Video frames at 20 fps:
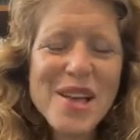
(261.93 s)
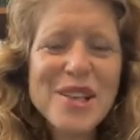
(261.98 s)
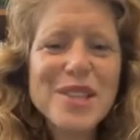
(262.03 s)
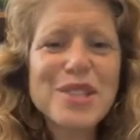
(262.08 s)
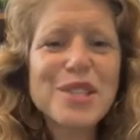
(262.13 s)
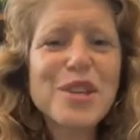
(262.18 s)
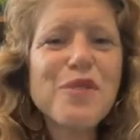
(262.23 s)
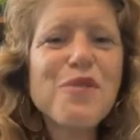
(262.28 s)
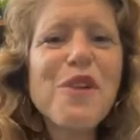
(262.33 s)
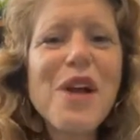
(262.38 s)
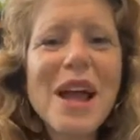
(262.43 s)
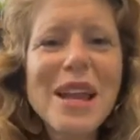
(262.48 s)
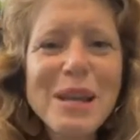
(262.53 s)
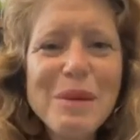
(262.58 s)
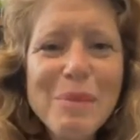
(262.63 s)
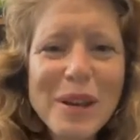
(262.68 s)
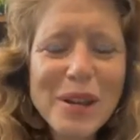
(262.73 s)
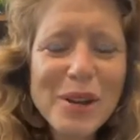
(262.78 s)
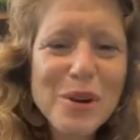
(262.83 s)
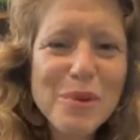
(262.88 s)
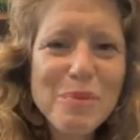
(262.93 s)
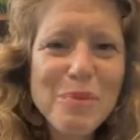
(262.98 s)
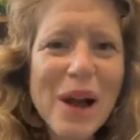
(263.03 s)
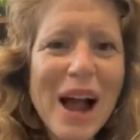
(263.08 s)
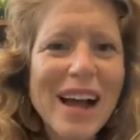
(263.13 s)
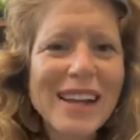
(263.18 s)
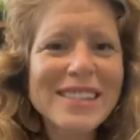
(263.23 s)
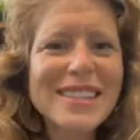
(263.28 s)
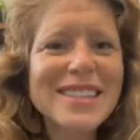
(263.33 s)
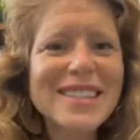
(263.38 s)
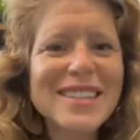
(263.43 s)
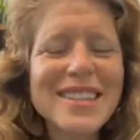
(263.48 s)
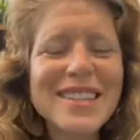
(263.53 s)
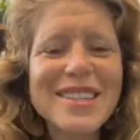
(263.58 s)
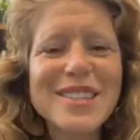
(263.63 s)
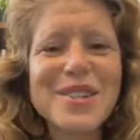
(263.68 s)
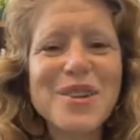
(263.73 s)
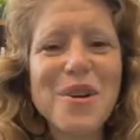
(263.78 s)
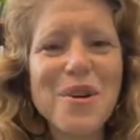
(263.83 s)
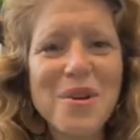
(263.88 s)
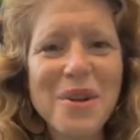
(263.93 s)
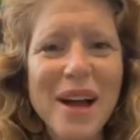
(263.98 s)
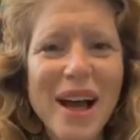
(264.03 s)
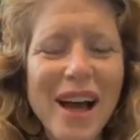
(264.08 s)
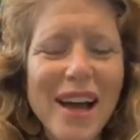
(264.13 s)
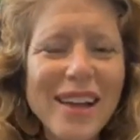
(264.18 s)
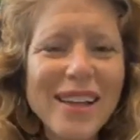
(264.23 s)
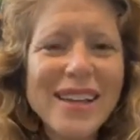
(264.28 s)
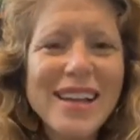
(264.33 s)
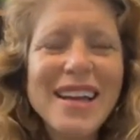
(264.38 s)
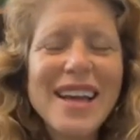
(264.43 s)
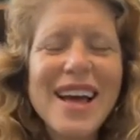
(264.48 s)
So for anybody who practices yoga,